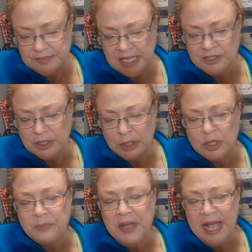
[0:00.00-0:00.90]
and to
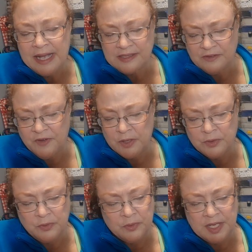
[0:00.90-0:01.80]
look past,
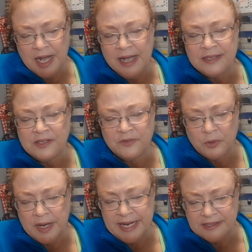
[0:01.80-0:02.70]
Father, through the eyes of
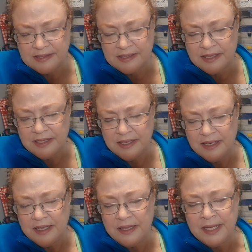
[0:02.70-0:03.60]
grace,
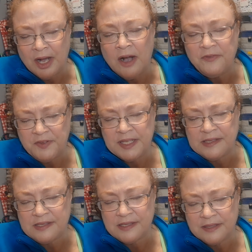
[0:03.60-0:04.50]
the
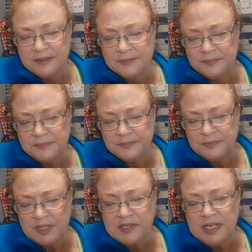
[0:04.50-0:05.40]
offense,
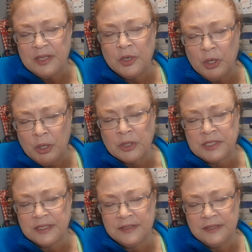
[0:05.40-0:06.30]
to see the
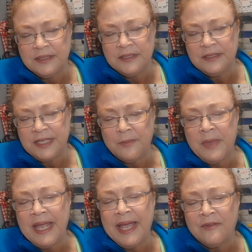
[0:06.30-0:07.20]
hurt that
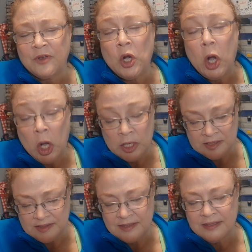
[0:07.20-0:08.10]
may have
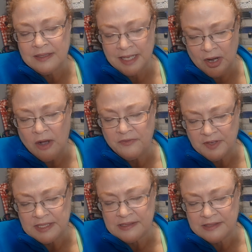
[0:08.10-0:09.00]
caused the
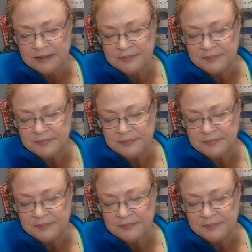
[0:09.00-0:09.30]
offense.